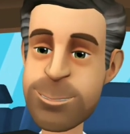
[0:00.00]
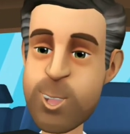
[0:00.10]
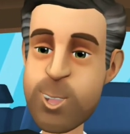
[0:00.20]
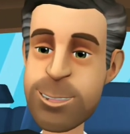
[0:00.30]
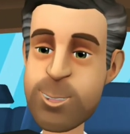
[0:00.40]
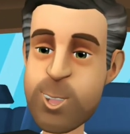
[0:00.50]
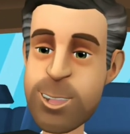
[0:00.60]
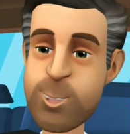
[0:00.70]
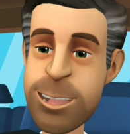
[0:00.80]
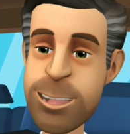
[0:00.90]
Although
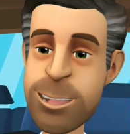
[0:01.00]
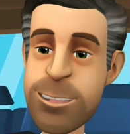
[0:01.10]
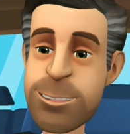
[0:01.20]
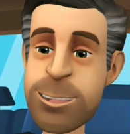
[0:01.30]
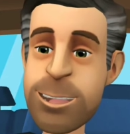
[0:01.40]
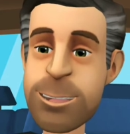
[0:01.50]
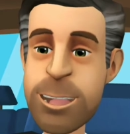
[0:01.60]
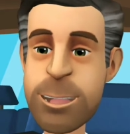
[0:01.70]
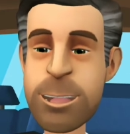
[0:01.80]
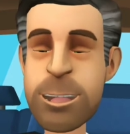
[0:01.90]
Turo itself
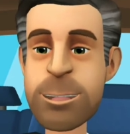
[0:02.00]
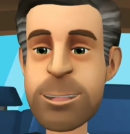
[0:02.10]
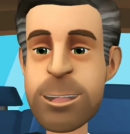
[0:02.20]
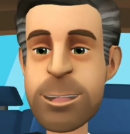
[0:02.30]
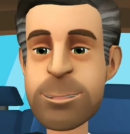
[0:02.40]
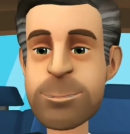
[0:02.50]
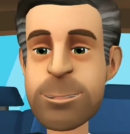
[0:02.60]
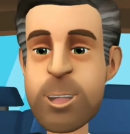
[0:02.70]
states it is unlikely,